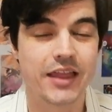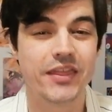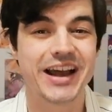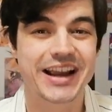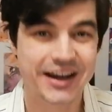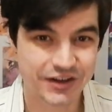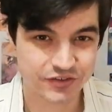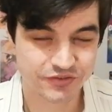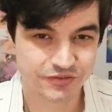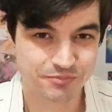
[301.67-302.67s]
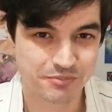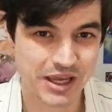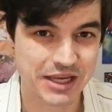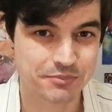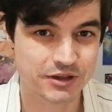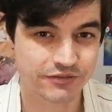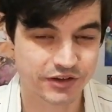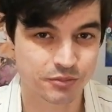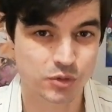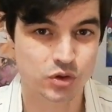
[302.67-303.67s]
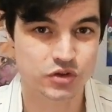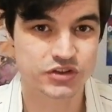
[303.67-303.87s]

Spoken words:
that kind of made me feel more